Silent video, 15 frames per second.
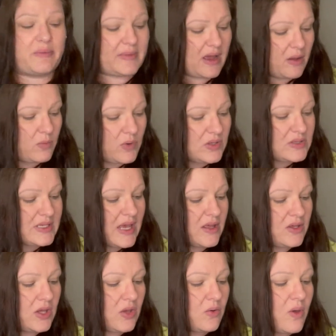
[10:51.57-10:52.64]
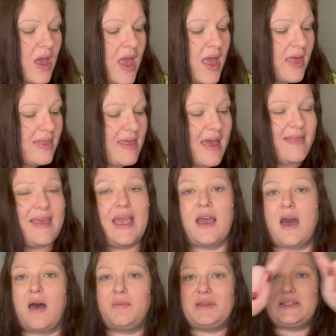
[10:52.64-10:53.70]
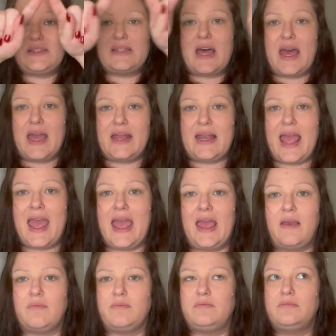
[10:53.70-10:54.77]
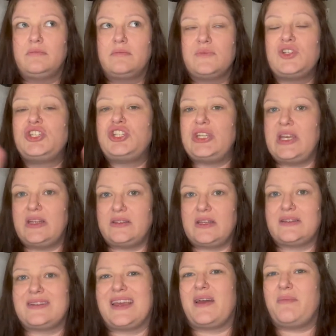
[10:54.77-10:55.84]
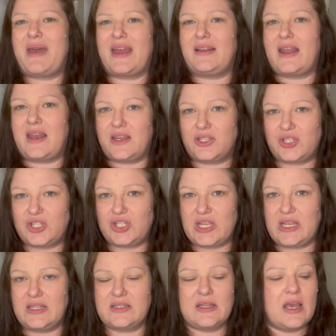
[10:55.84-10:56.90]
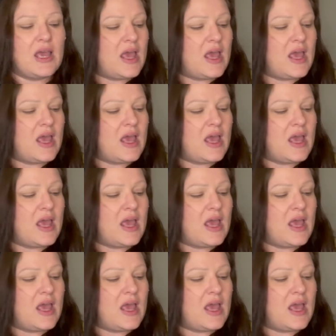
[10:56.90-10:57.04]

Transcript: Now, I will tell you that they come inside a sheet. It's like a magnetic sheet.